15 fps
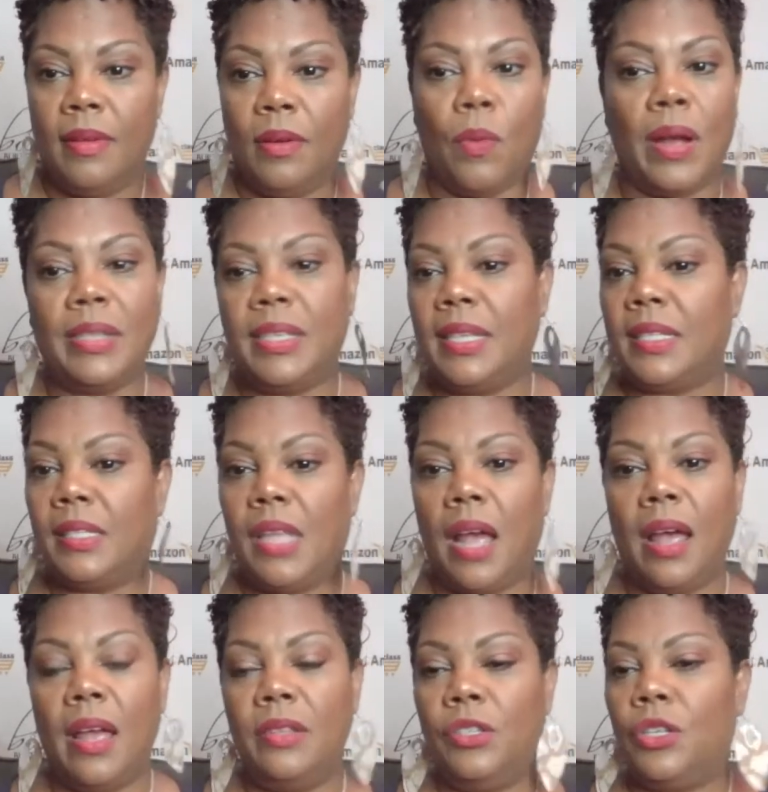Once it's
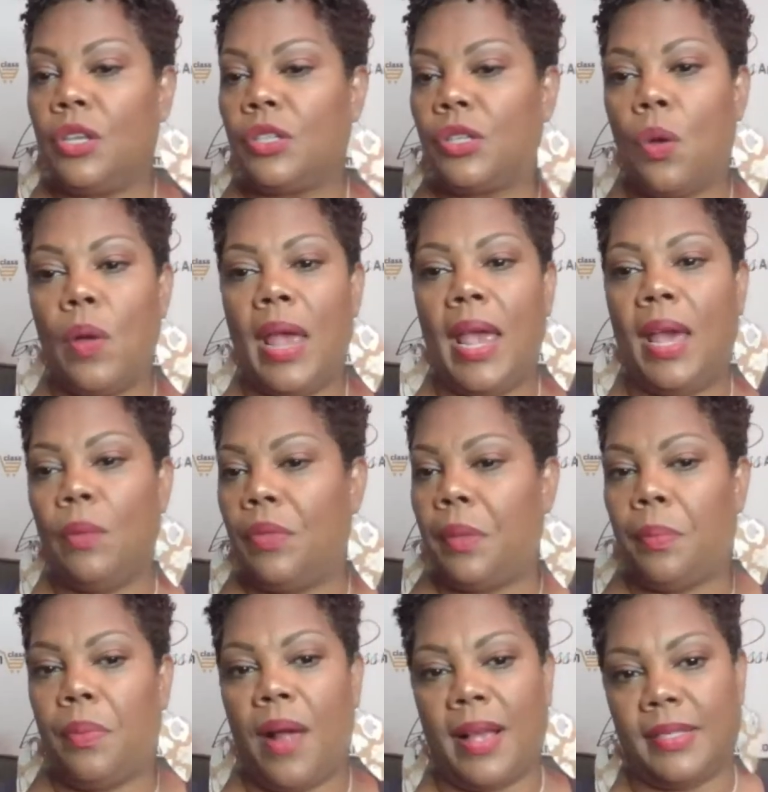done, just go ahead with the
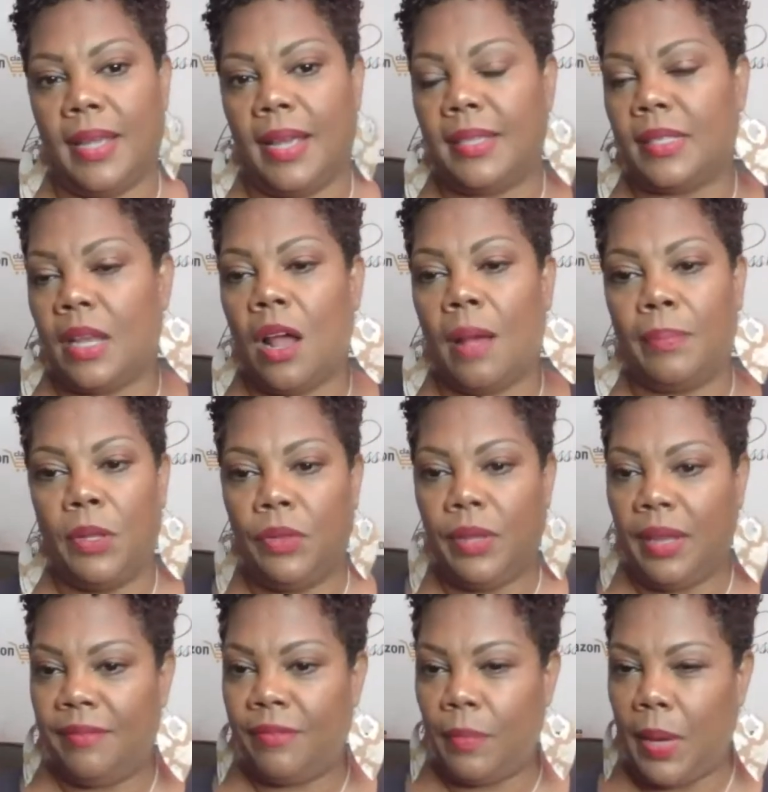process and upload the
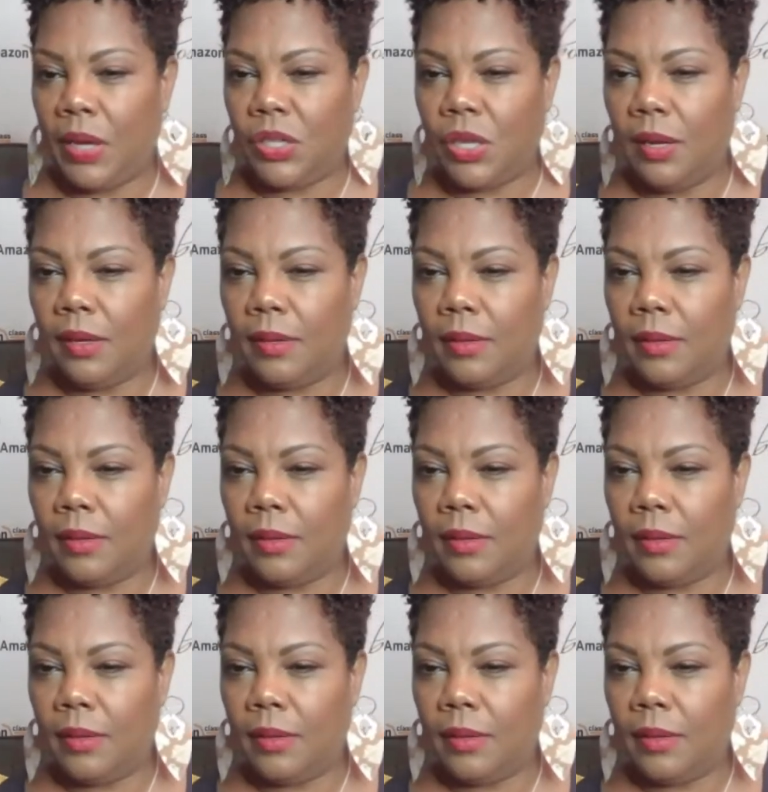information.